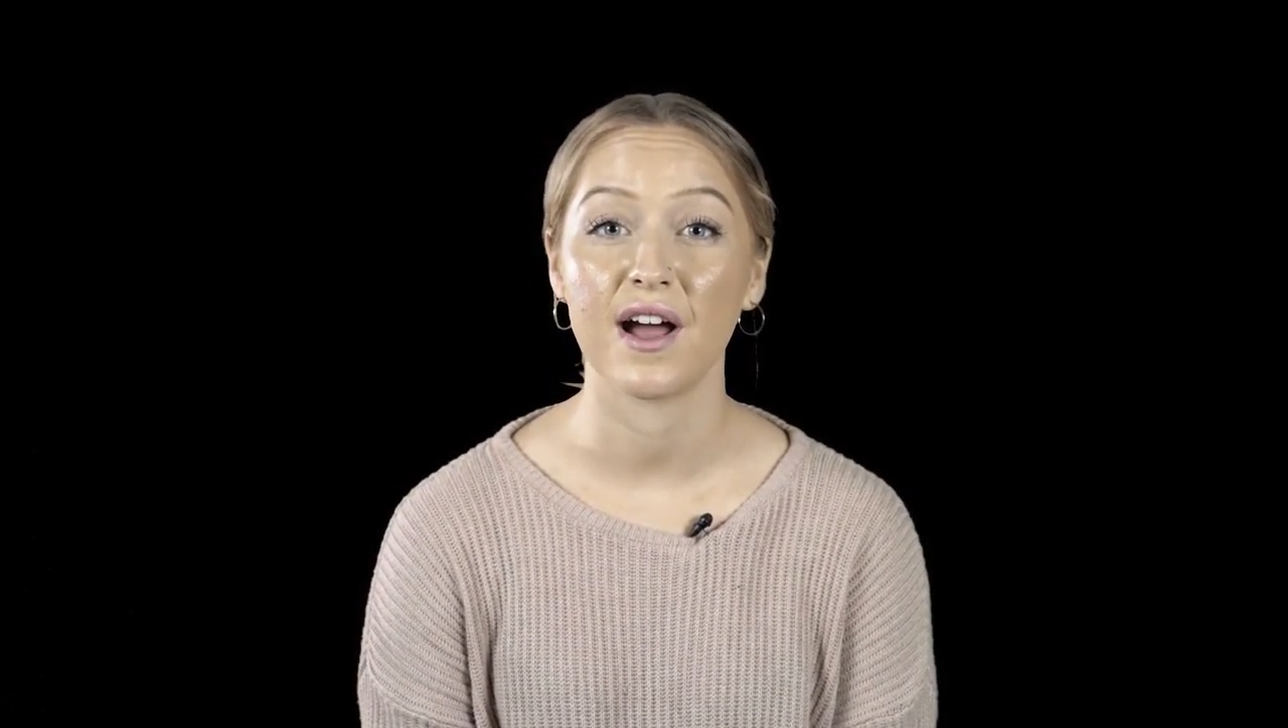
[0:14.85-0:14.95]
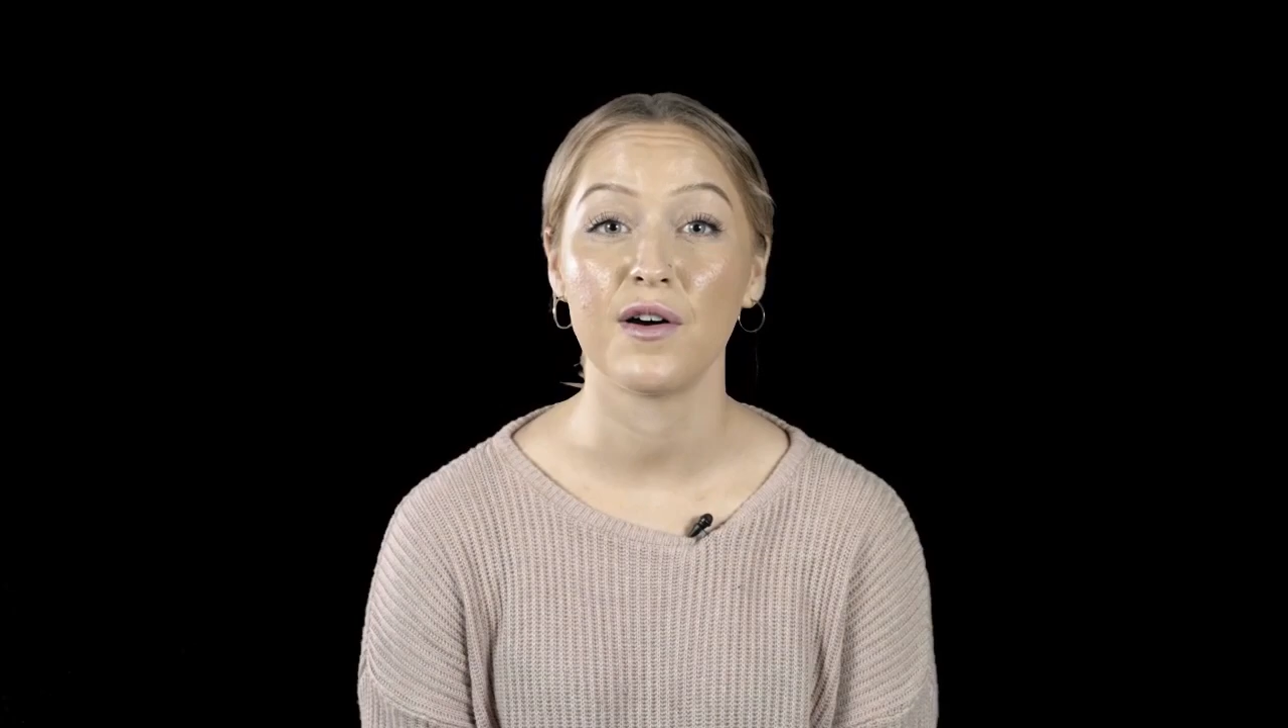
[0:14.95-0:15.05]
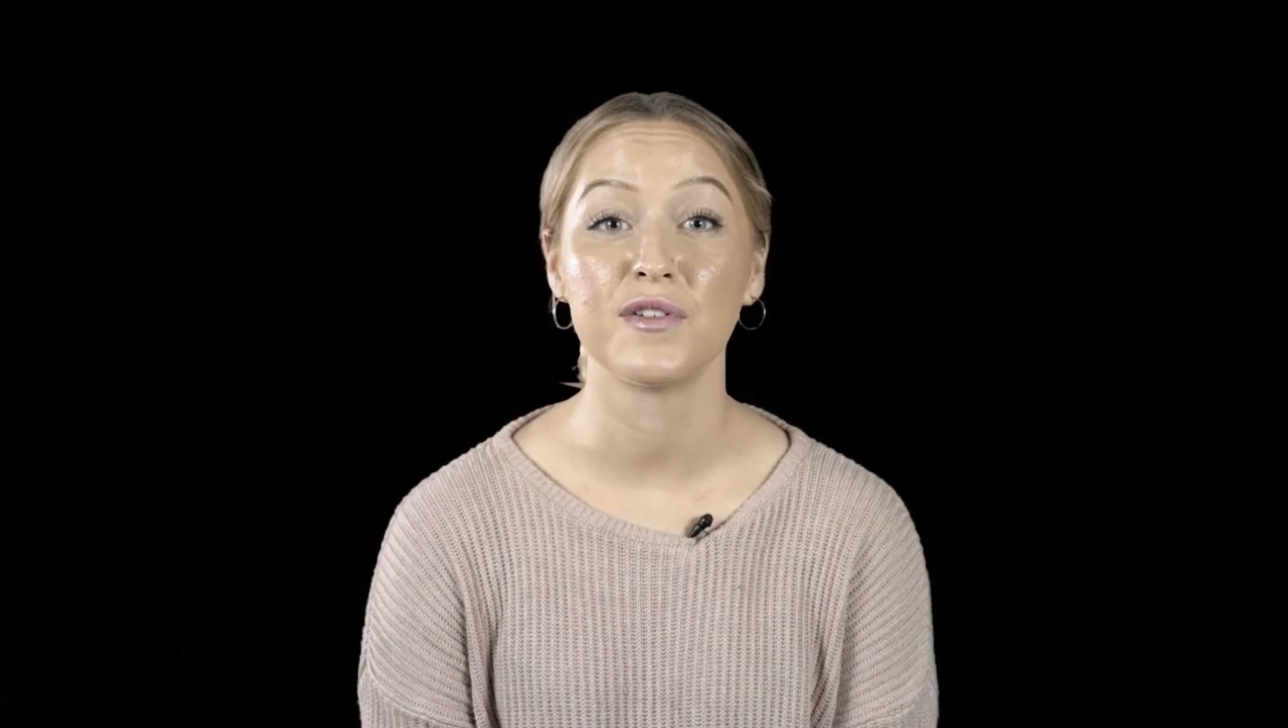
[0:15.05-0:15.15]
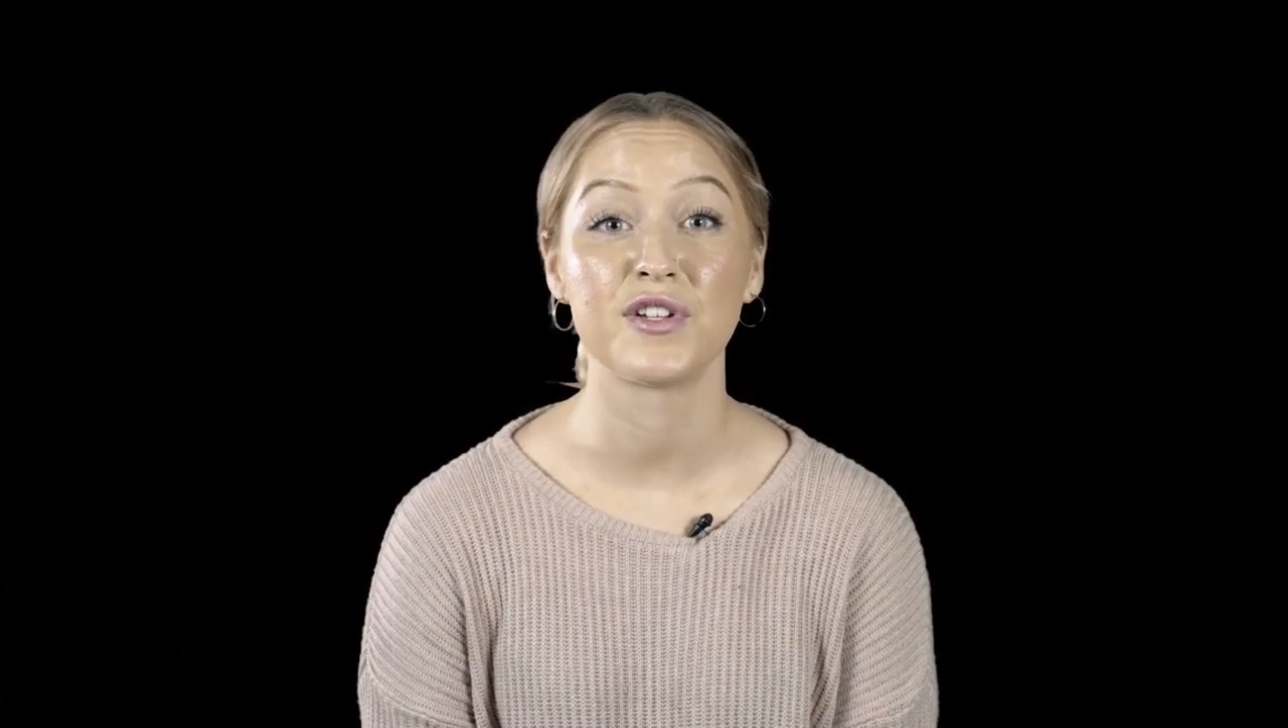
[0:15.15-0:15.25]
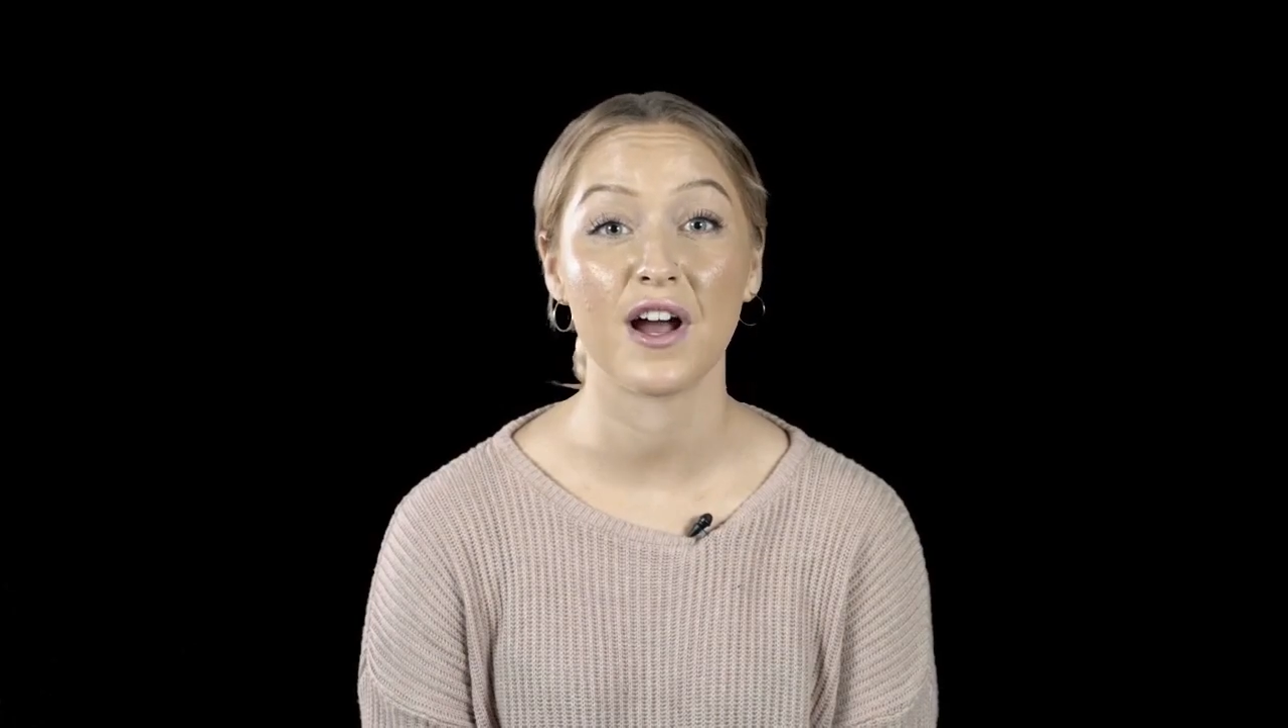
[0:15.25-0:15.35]

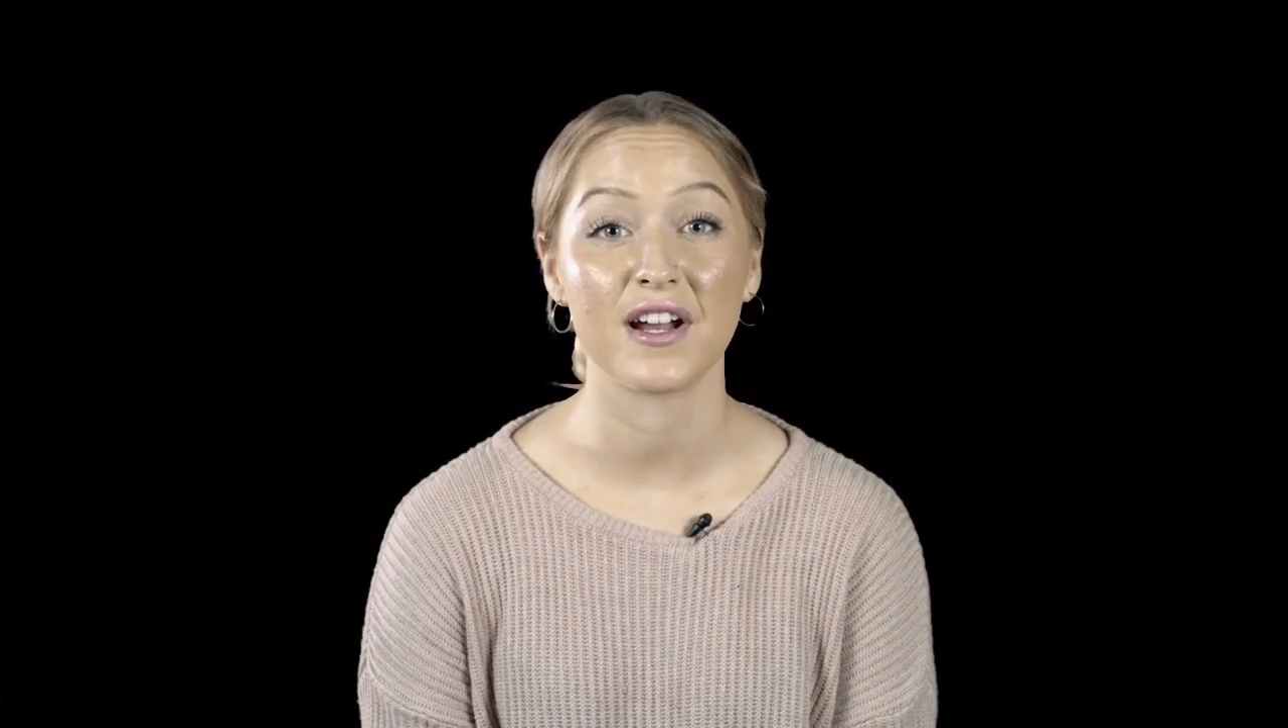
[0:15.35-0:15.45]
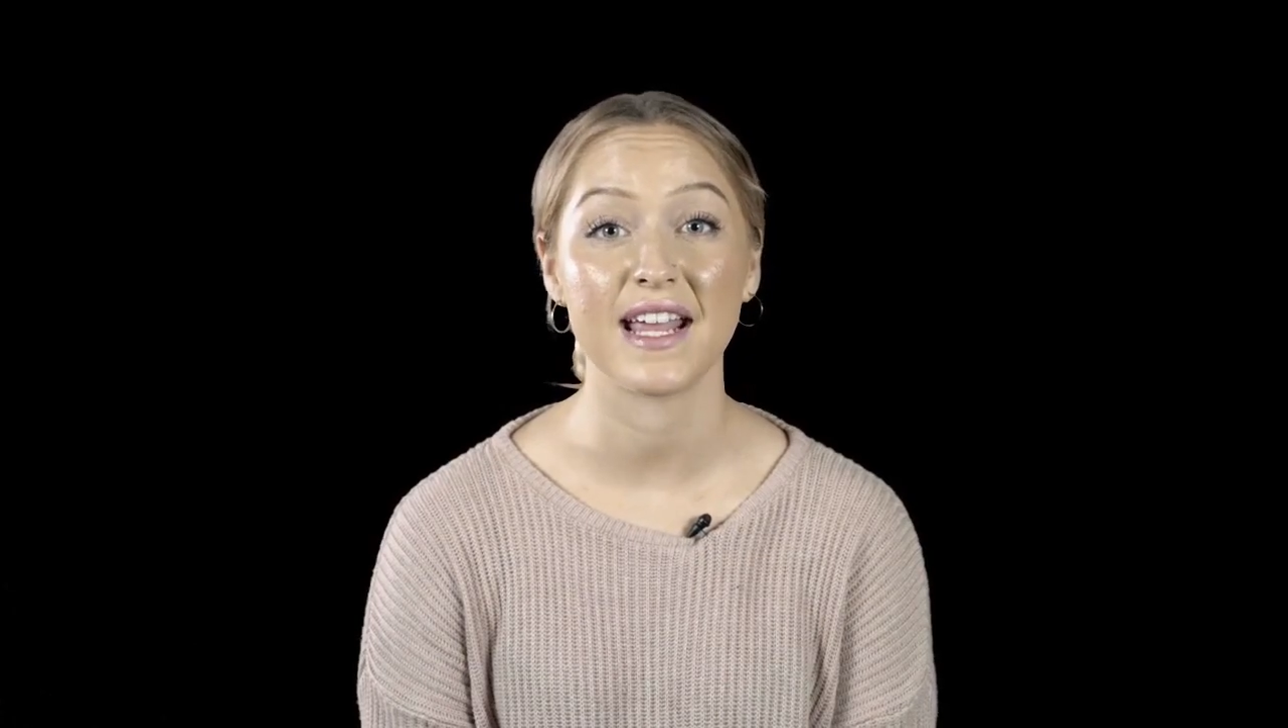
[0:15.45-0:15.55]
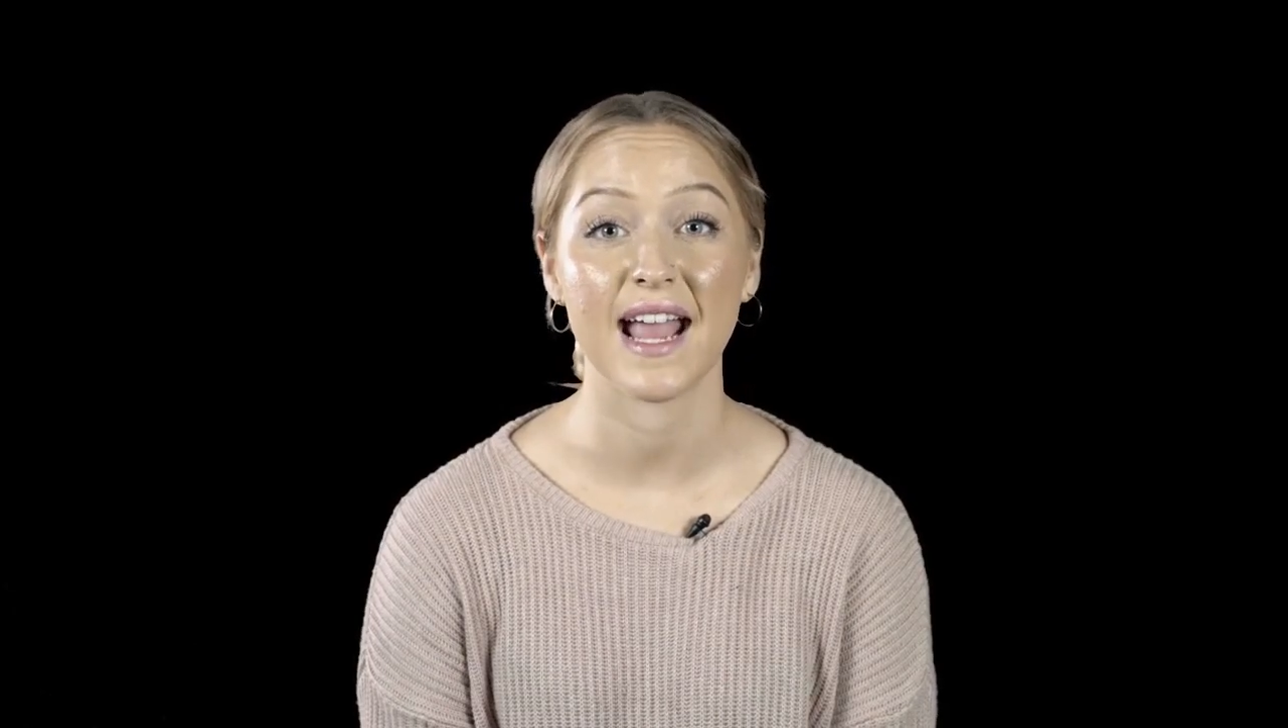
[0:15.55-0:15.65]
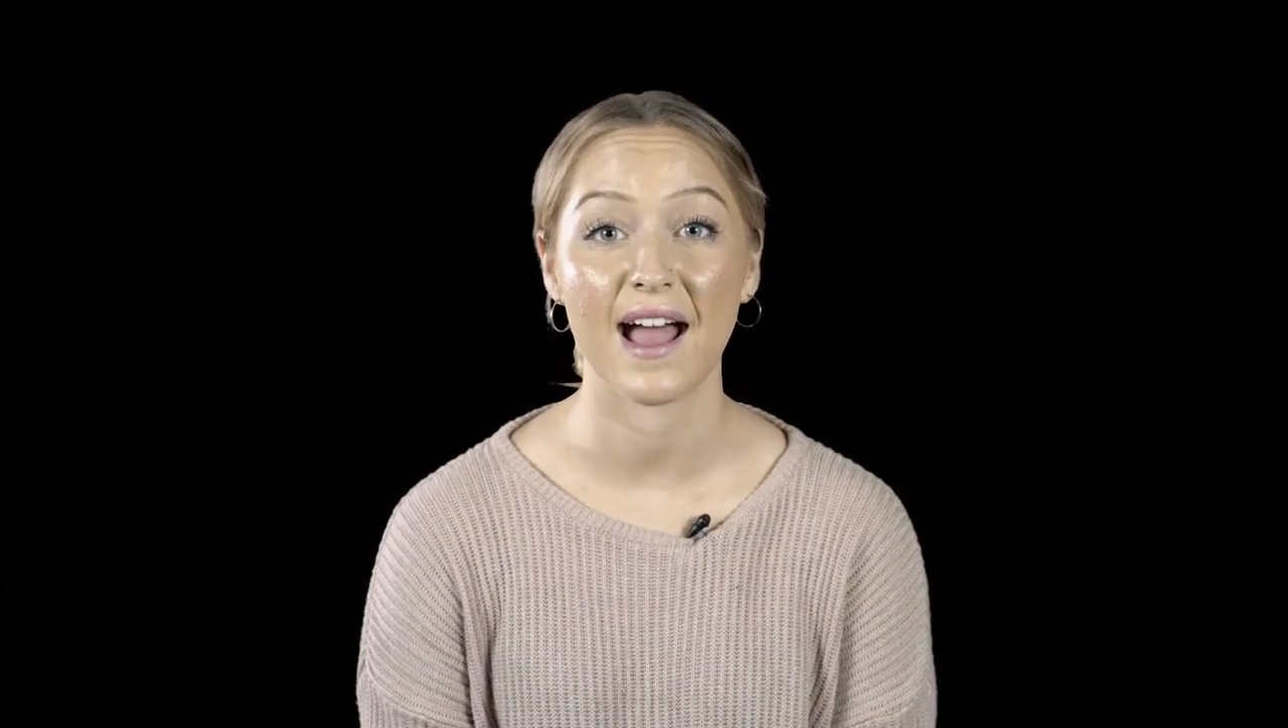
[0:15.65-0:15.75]
own talking